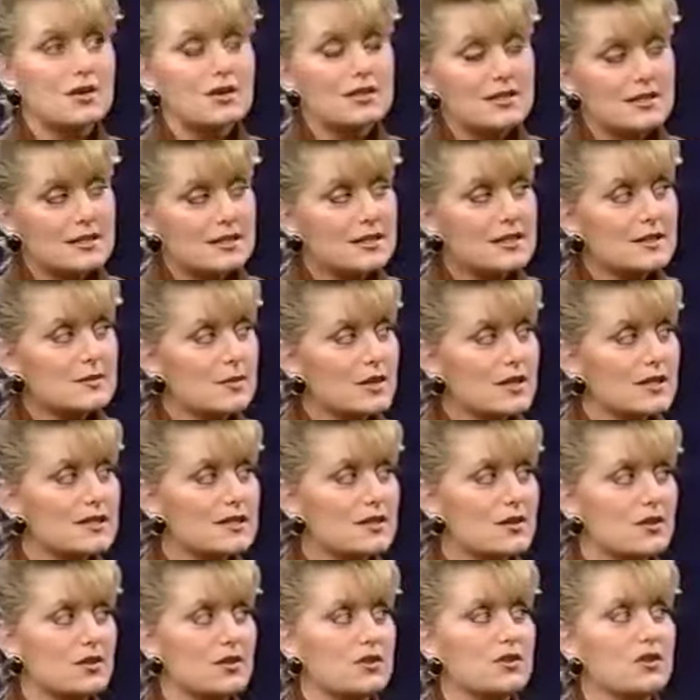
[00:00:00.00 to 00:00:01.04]
in 6 months,
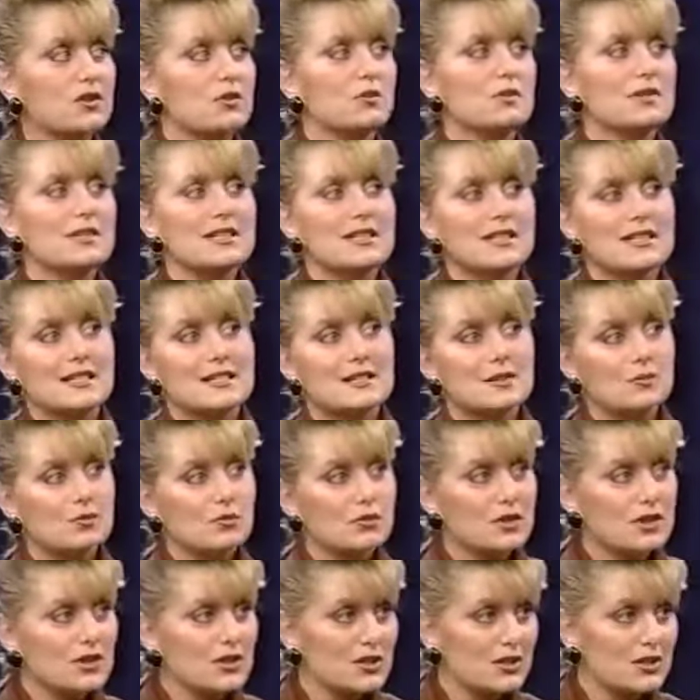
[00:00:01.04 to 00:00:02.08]
though, you normally see some
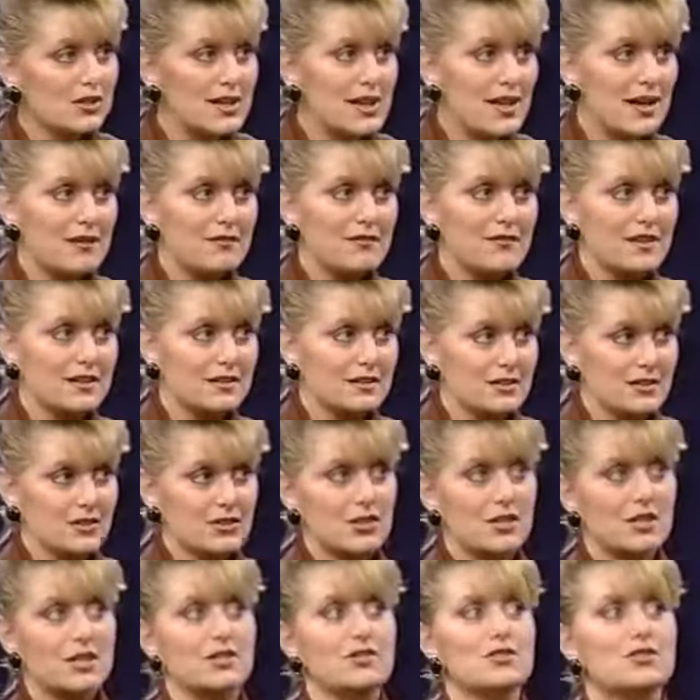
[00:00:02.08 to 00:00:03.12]
really good affected
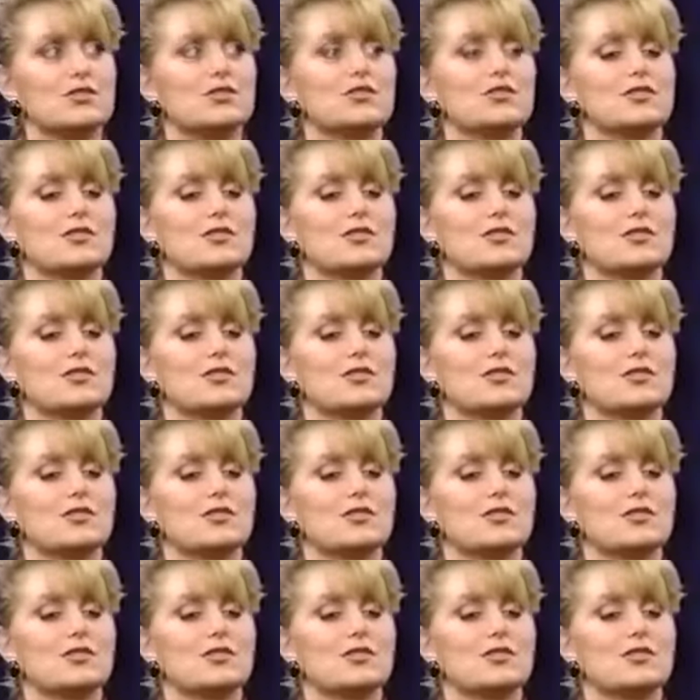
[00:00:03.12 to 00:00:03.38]
changes.